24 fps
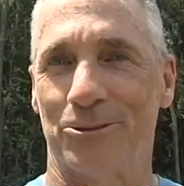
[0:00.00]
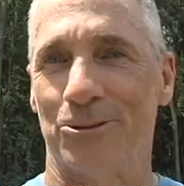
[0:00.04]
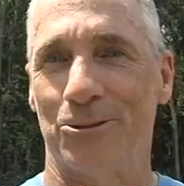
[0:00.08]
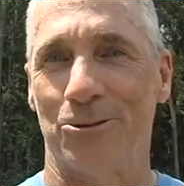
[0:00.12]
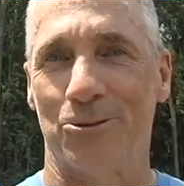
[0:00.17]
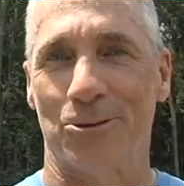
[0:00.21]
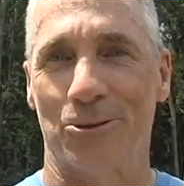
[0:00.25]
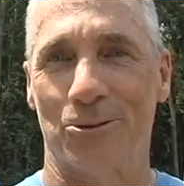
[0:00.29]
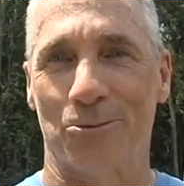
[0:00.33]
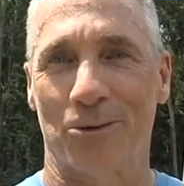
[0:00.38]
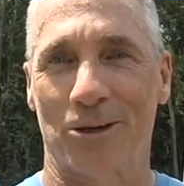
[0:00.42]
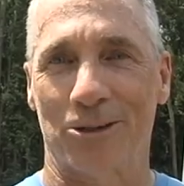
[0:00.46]

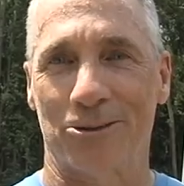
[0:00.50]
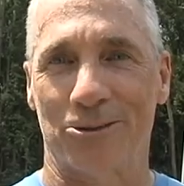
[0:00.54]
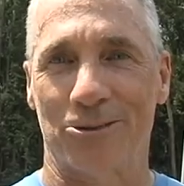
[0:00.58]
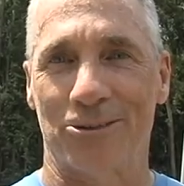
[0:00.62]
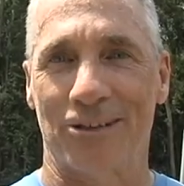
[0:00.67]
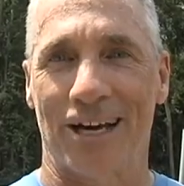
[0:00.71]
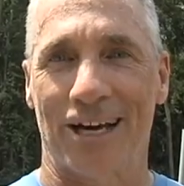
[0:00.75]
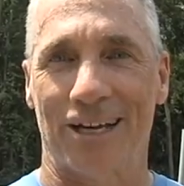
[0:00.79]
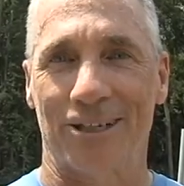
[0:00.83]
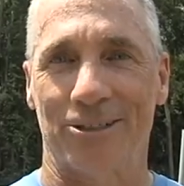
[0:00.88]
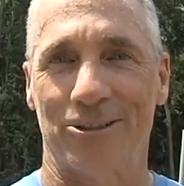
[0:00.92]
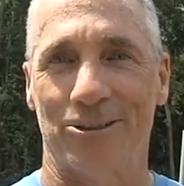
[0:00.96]
doing and what they're
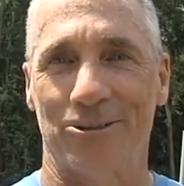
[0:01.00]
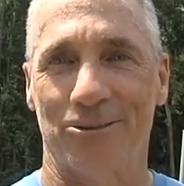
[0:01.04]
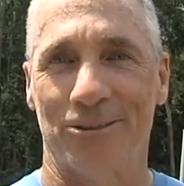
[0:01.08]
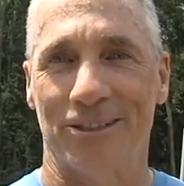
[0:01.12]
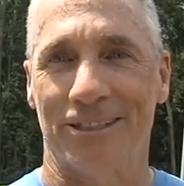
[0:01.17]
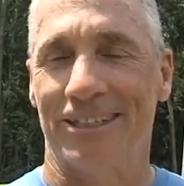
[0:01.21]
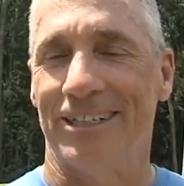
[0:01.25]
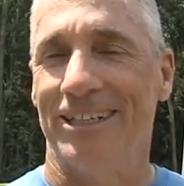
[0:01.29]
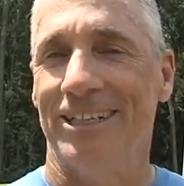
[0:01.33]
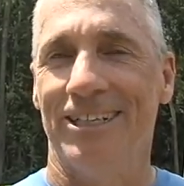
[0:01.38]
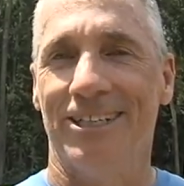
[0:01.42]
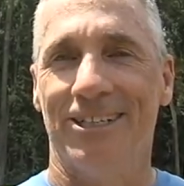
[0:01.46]
not
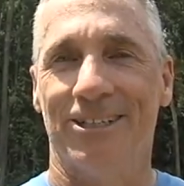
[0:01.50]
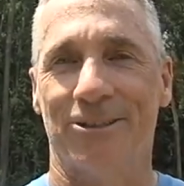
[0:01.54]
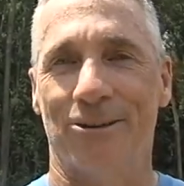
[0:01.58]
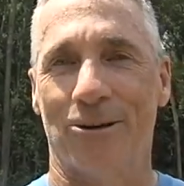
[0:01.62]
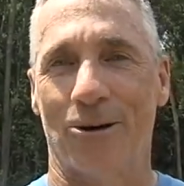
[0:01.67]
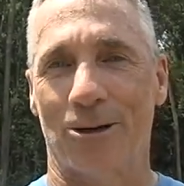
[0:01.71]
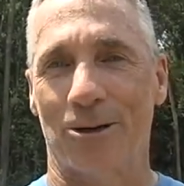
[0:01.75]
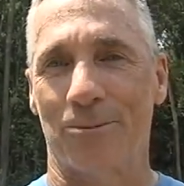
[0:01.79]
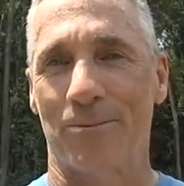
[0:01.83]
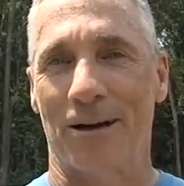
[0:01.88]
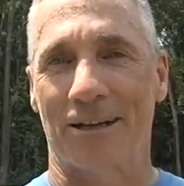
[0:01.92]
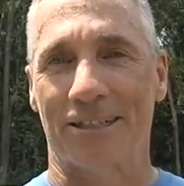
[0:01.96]
doing.
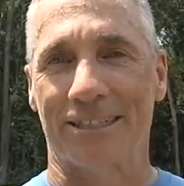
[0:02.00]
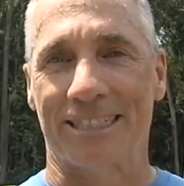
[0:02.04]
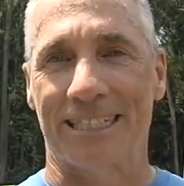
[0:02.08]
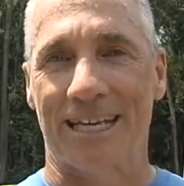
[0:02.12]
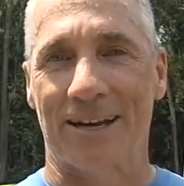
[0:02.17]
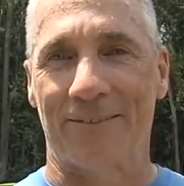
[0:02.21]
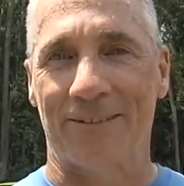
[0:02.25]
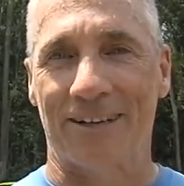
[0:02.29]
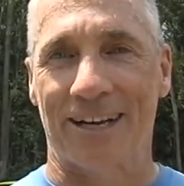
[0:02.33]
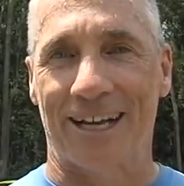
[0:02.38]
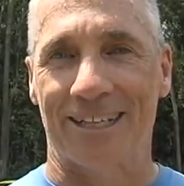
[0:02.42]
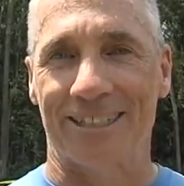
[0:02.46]
Talk about
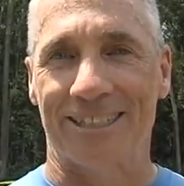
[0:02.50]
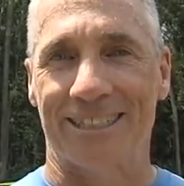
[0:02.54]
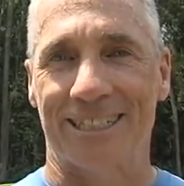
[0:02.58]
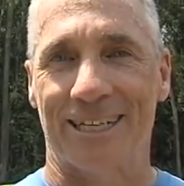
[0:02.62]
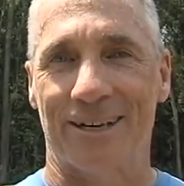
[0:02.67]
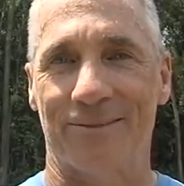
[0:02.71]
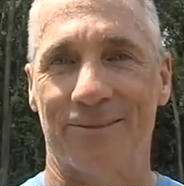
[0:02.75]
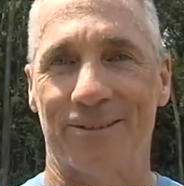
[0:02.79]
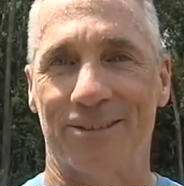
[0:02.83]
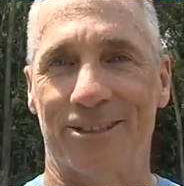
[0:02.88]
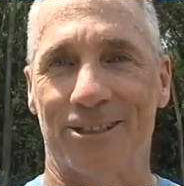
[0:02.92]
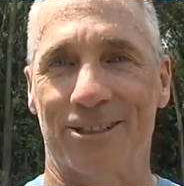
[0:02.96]
seven on
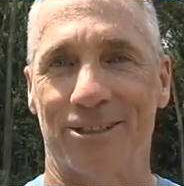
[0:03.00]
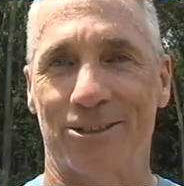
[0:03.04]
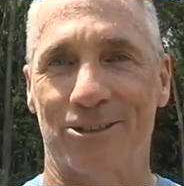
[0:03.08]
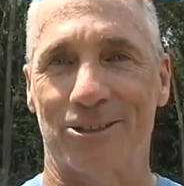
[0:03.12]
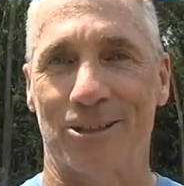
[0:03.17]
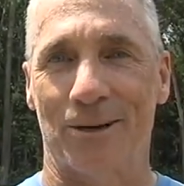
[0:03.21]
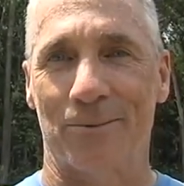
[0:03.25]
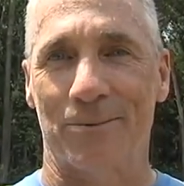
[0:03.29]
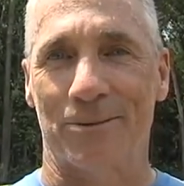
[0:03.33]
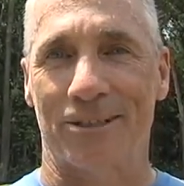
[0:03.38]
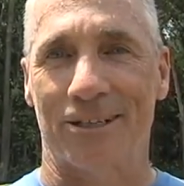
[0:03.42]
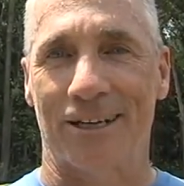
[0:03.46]
sevens in the
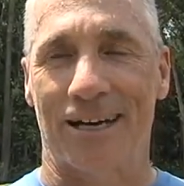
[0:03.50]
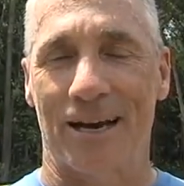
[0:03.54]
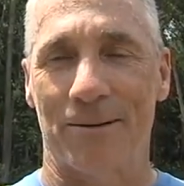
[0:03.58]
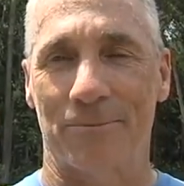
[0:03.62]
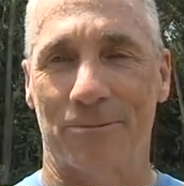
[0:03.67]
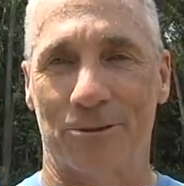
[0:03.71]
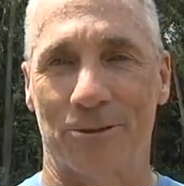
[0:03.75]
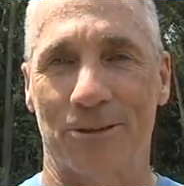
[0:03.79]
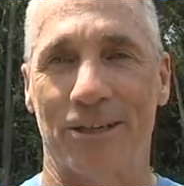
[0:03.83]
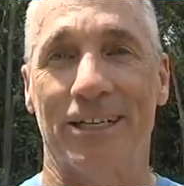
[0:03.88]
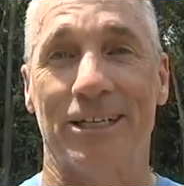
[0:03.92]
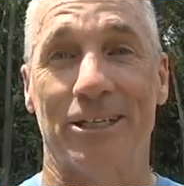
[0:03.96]
summertime,
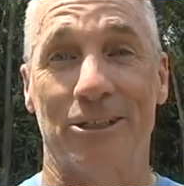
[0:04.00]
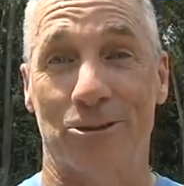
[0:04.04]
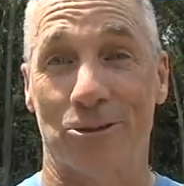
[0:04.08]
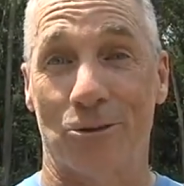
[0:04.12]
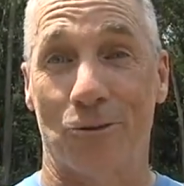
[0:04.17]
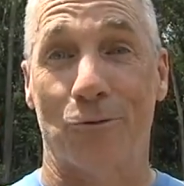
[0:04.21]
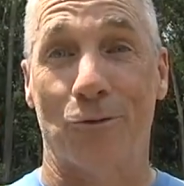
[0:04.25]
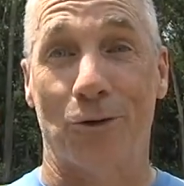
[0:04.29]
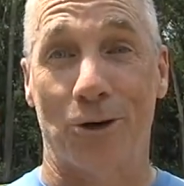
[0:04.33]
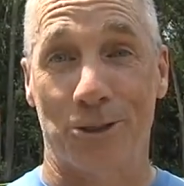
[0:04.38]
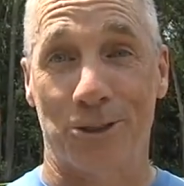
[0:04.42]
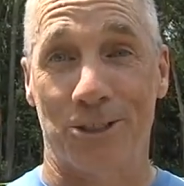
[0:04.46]
so it is a
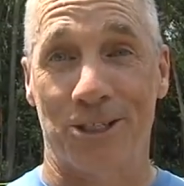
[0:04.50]
fun